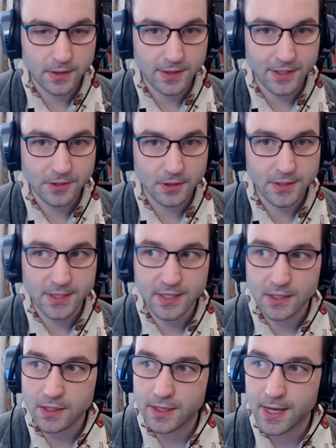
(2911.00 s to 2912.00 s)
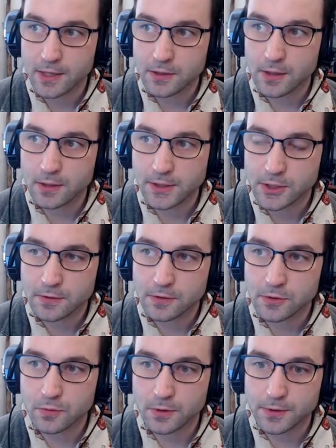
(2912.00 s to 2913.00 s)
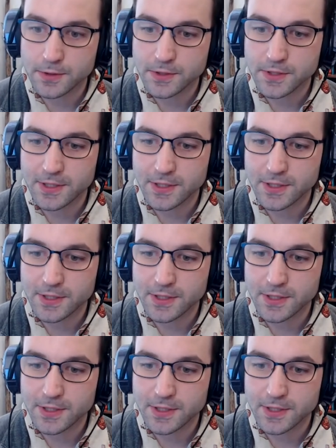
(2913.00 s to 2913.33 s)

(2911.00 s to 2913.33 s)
that they start to get a, a handle on each other's roles.